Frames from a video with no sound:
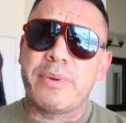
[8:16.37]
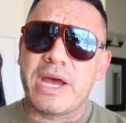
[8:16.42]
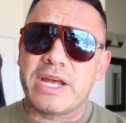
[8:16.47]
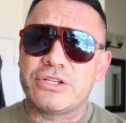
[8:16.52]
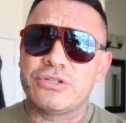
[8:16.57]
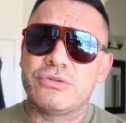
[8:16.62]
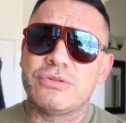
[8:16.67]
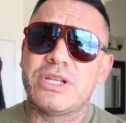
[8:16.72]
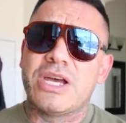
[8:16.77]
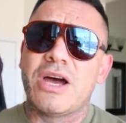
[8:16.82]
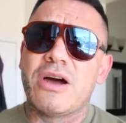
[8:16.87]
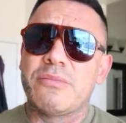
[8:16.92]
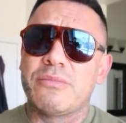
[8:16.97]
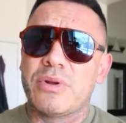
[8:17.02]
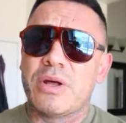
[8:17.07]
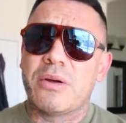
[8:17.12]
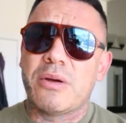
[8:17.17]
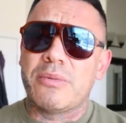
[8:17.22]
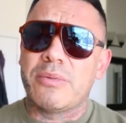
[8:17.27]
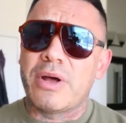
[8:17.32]
pat you down,
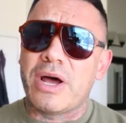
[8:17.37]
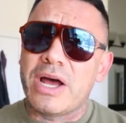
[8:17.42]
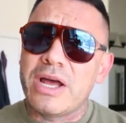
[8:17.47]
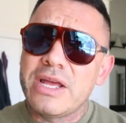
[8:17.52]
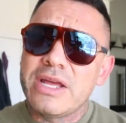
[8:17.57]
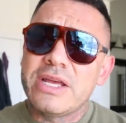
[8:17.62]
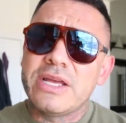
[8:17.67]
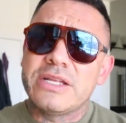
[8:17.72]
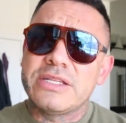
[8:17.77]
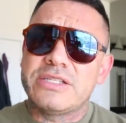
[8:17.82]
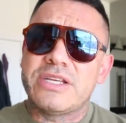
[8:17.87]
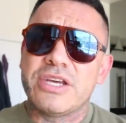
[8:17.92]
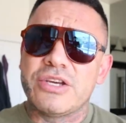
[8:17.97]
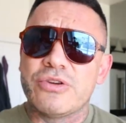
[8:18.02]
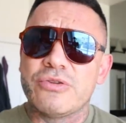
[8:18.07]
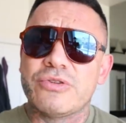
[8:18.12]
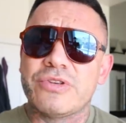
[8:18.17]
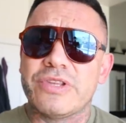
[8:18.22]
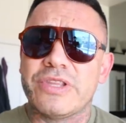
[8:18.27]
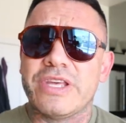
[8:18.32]
blah, blah, blah,
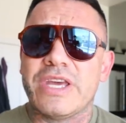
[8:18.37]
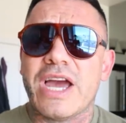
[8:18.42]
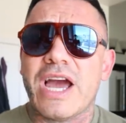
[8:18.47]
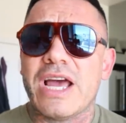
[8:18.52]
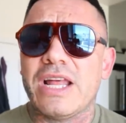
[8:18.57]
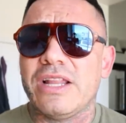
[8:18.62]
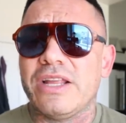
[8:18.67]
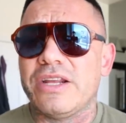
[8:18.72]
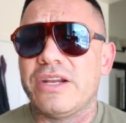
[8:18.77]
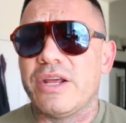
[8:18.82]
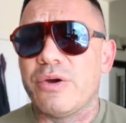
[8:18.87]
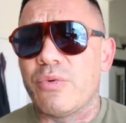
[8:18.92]
take you to the island.